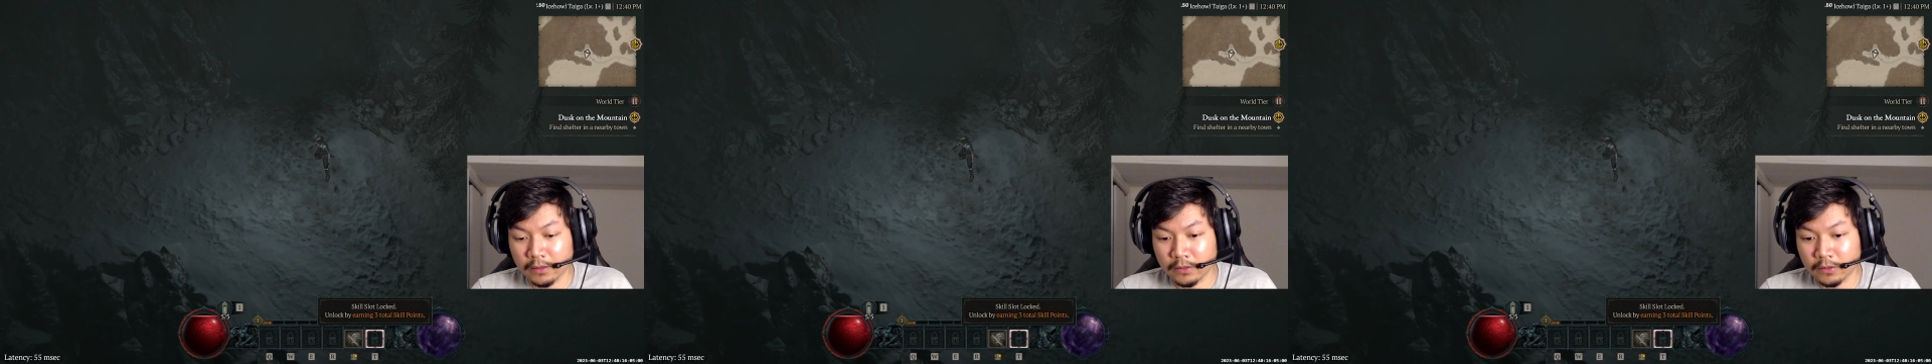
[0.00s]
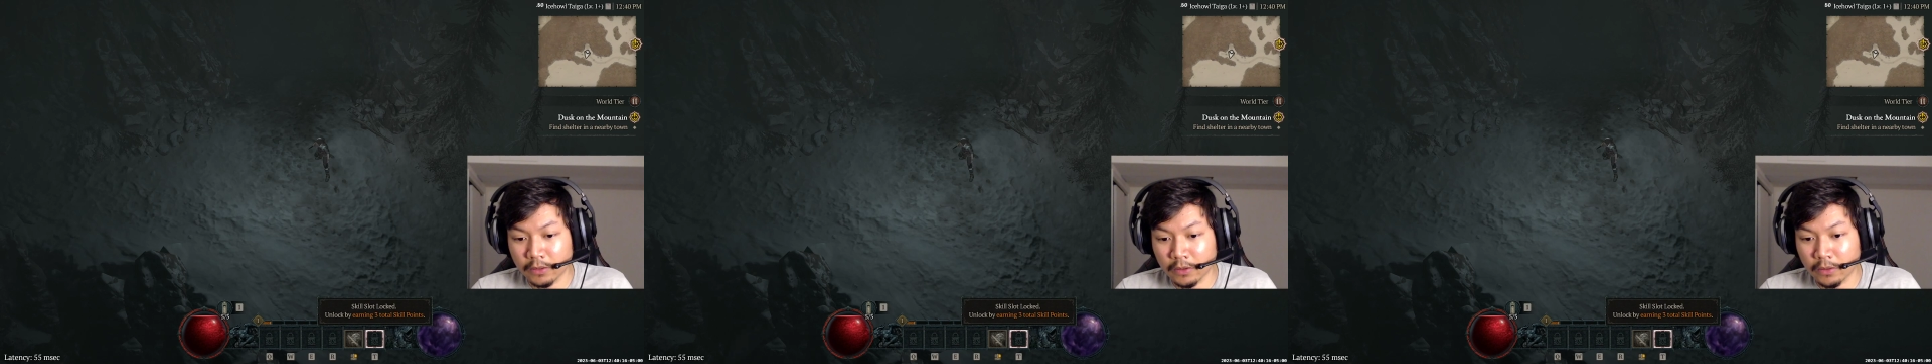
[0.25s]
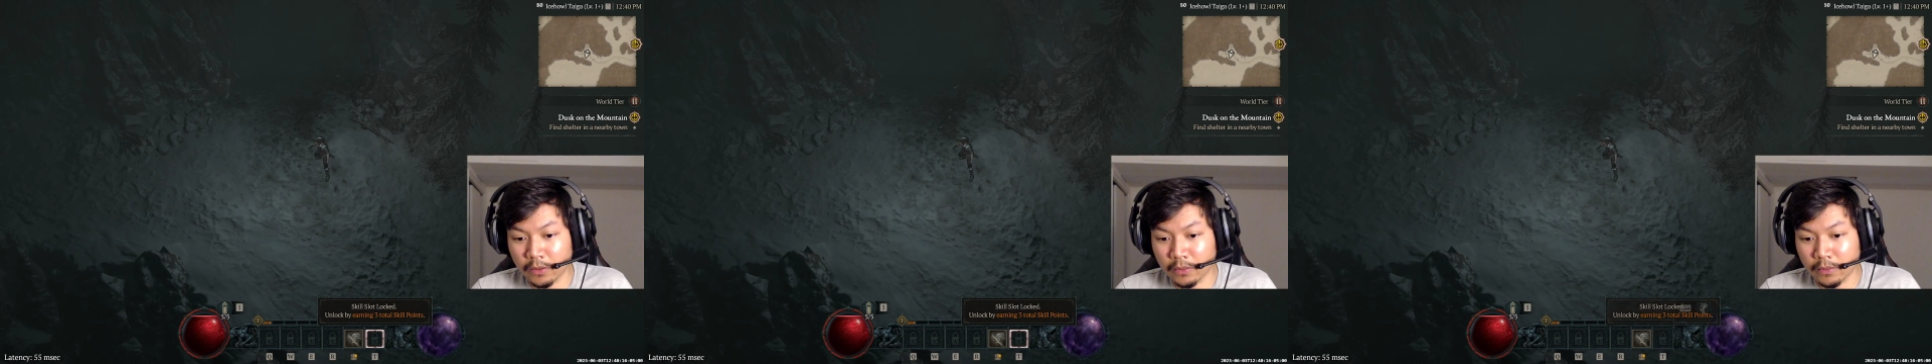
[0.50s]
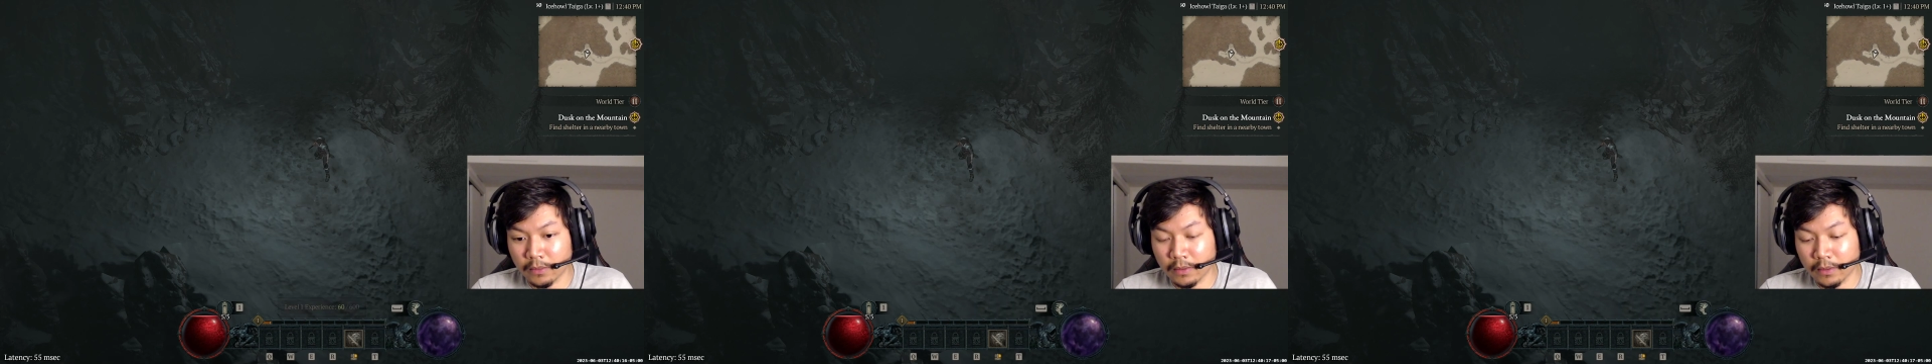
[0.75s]

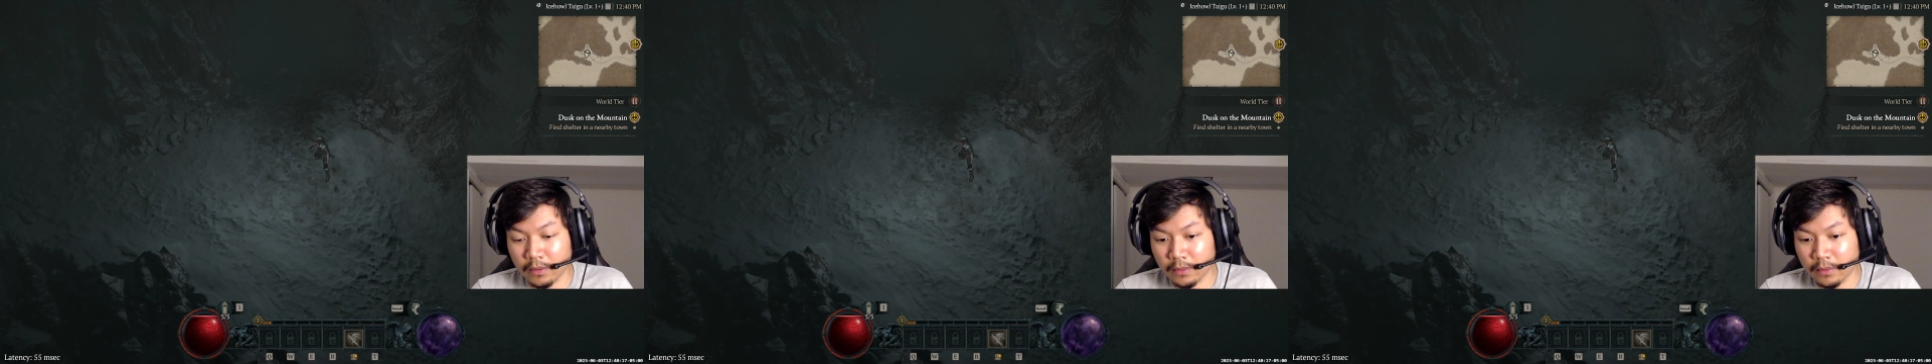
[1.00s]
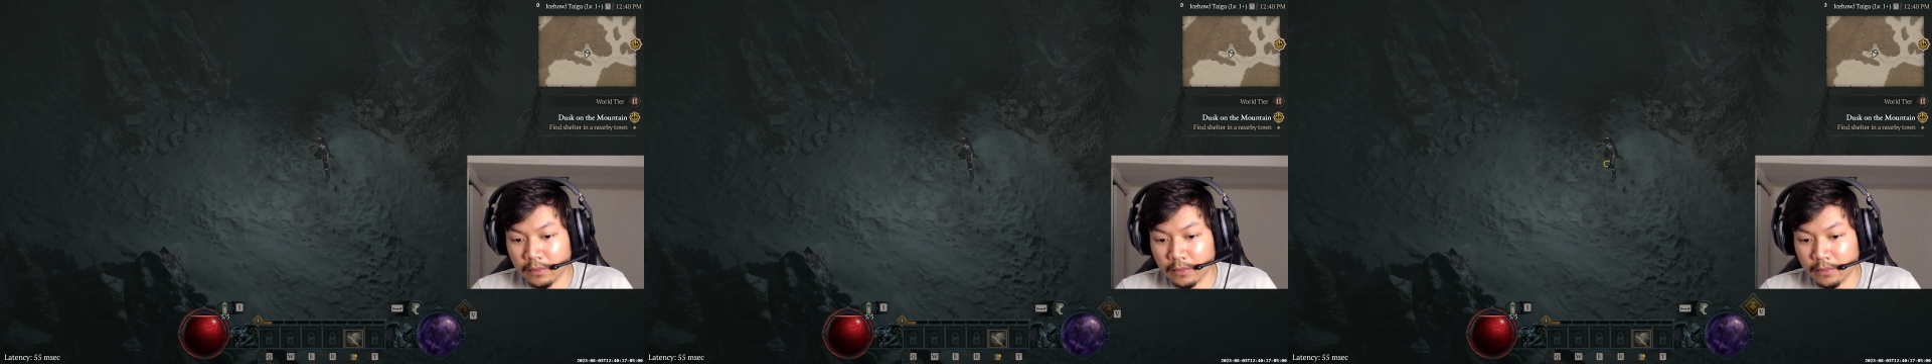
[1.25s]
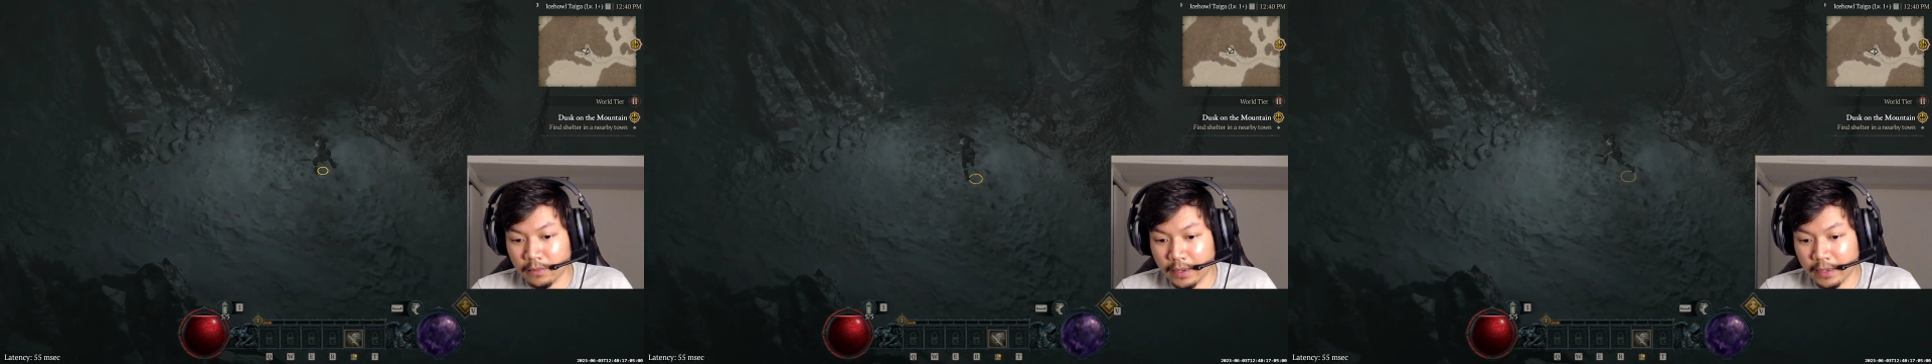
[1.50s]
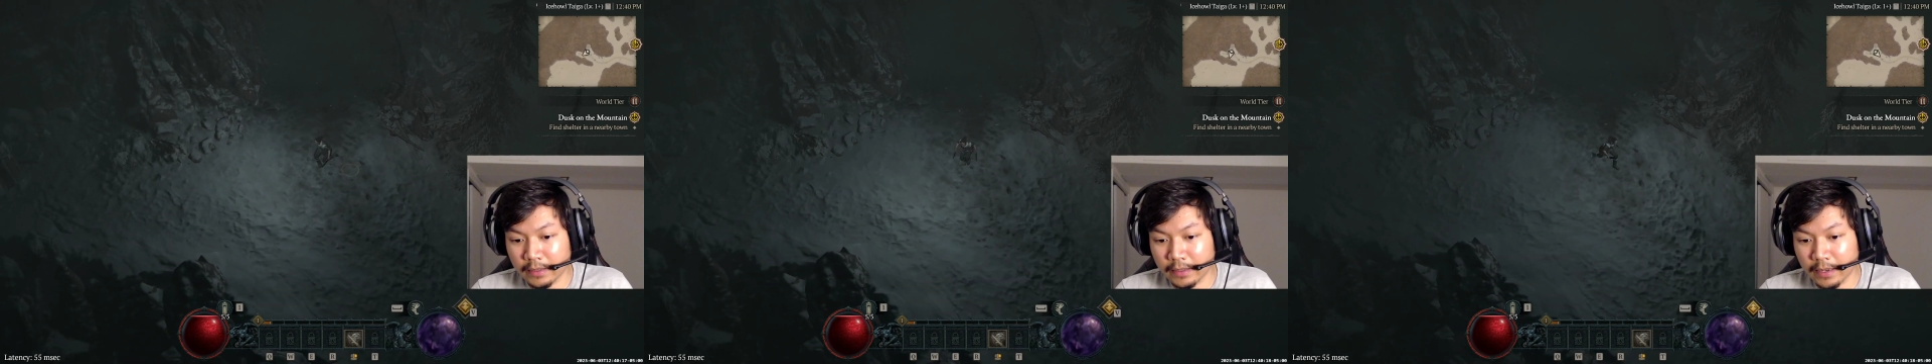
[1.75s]
So
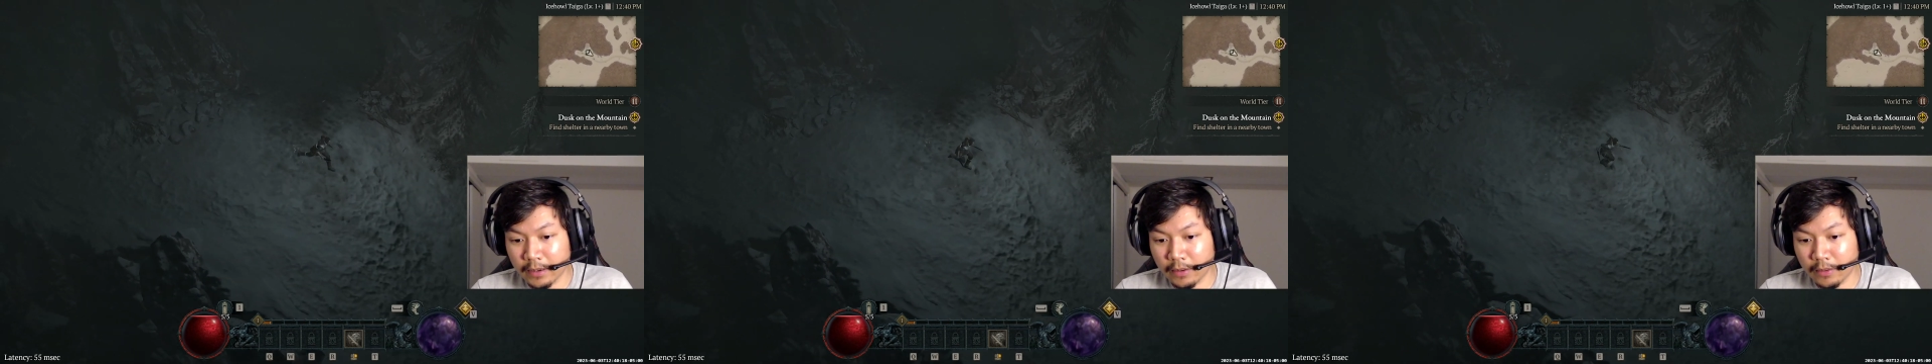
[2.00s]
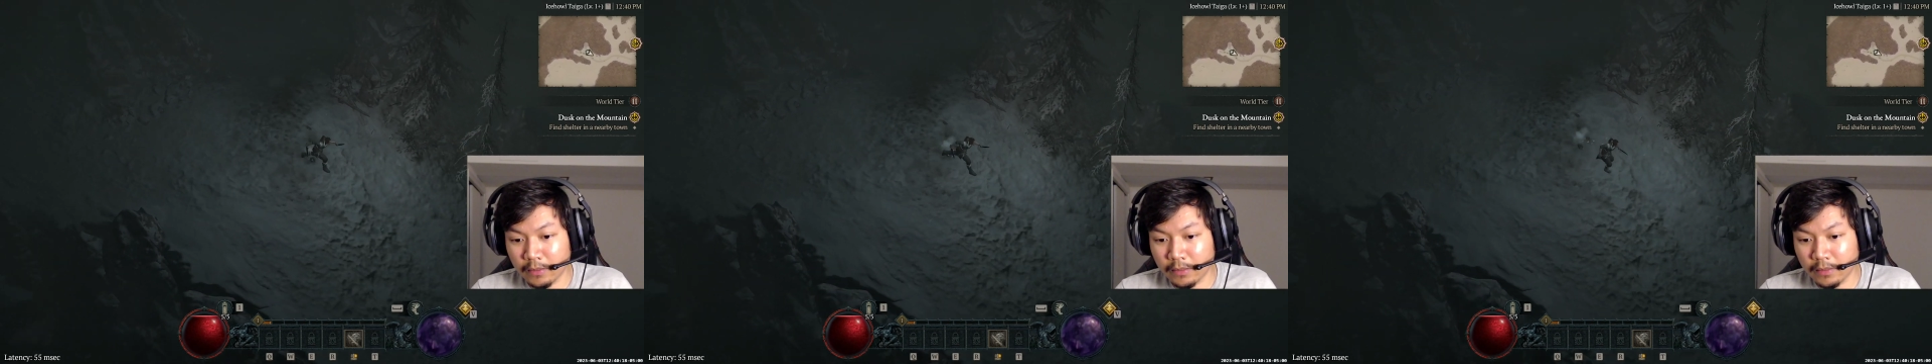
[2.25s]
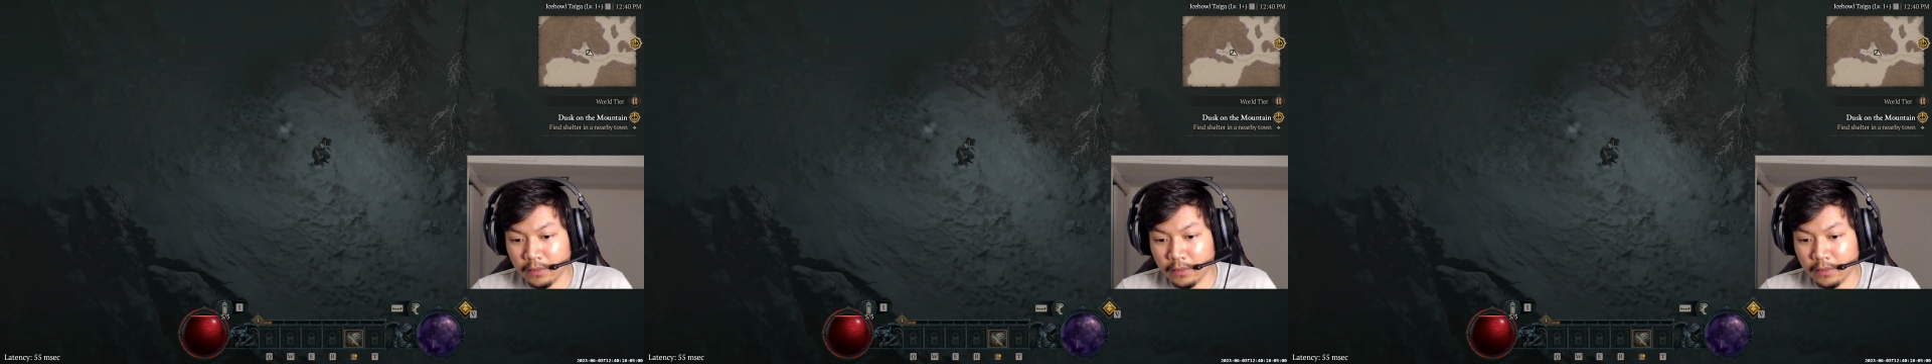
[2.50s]
right now,